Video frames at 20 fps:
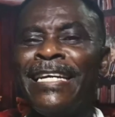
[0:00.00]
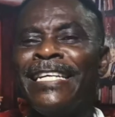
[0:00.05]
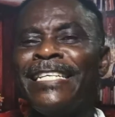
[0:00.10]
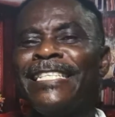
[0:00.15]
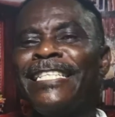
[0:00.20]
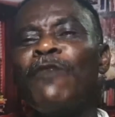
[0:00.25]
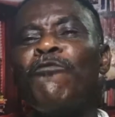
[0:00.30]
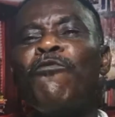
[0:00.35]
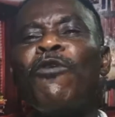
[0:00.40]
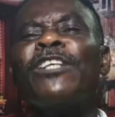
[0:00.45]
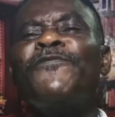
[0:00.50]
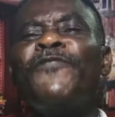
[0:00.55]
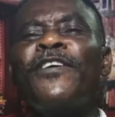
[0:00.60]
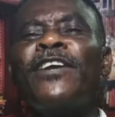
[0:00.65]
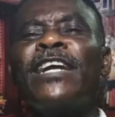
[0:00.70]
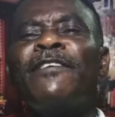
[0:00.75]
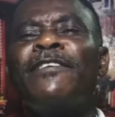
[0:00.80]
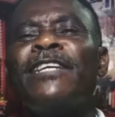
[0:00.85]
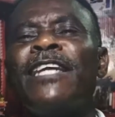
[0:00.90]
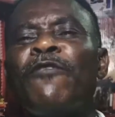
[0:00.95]
They watch
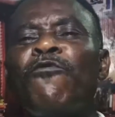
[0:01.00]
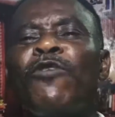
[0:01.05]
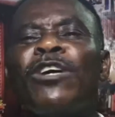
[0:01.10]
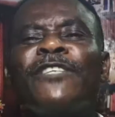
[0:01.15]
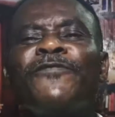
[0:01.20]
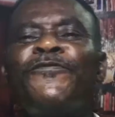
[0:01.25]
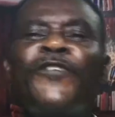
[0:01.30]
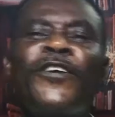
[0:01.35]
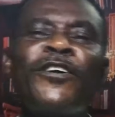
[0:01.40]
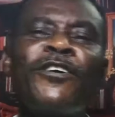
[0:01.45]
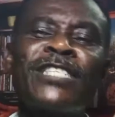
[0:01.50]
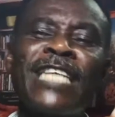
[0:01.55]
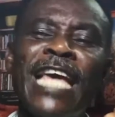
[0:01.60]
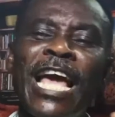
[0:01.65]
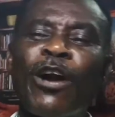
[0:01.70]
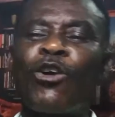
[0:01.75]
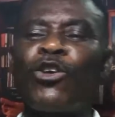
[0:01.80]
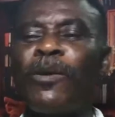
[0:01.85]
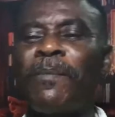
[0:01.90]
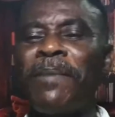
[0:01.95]
various
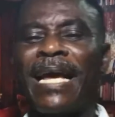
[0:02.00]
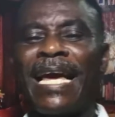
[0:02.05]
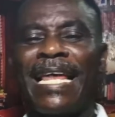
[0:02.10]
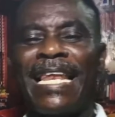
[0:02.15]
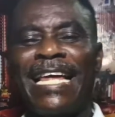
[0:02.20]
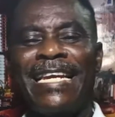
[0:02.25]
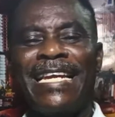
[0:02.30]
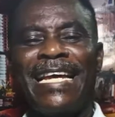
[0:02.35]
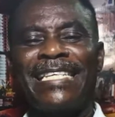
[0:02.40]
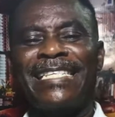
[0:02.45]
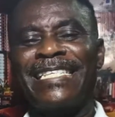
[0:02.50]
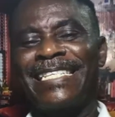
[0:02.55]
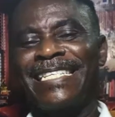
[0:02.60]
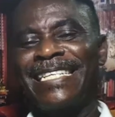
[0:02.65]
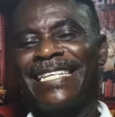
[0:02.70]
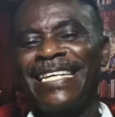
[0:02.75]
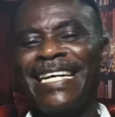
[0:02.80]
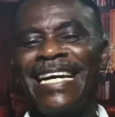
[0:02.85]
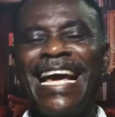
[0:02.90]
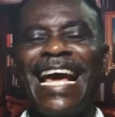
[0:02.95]
economic calendars
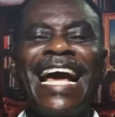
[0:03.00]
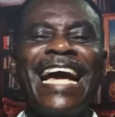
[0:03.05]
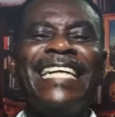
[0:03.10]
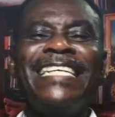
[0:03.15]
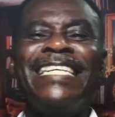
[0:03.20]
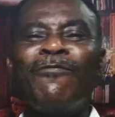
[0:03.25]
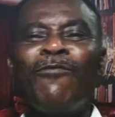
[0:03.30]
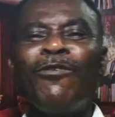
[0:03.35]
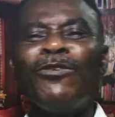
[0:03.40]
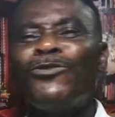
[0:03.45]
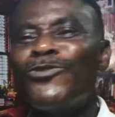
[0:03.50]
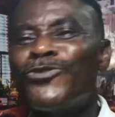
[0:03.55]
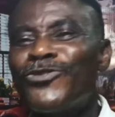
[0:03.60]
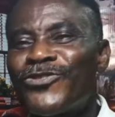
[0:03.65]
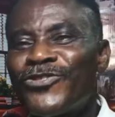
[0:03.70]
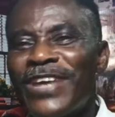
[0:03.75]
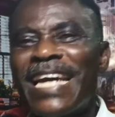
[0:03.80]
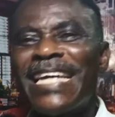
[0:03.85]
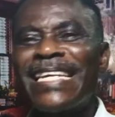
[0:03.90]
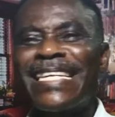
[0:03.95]
and they want to
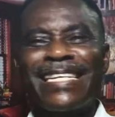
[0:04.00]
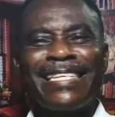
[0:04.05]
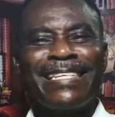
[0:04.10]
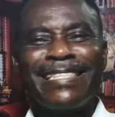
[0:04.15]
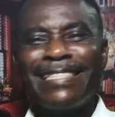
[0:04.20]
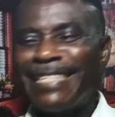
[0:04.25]
trade.